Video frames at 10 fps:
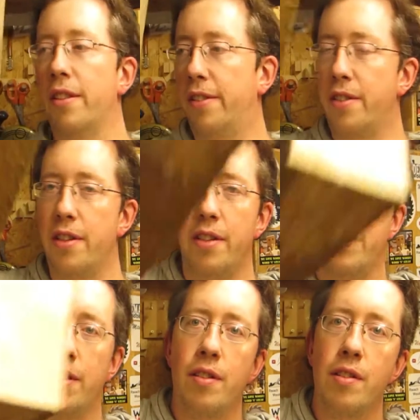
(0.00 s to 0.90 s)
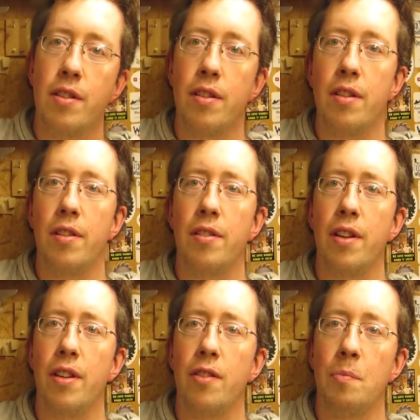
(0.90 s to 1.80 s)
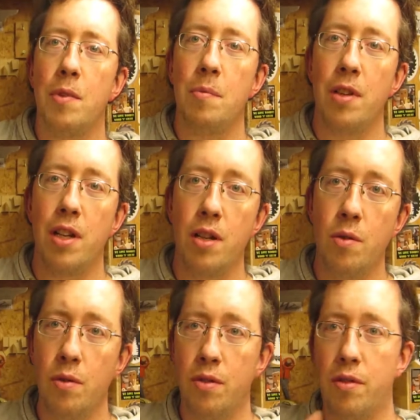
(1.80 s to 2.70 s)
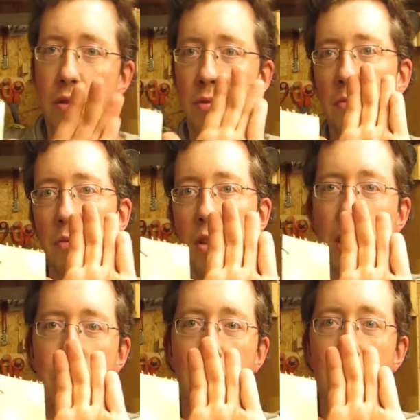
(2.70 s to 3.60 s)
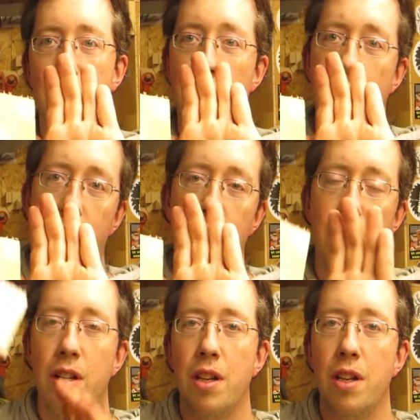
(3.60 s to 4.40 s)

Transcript: is the size of beam that I used, and for comparison,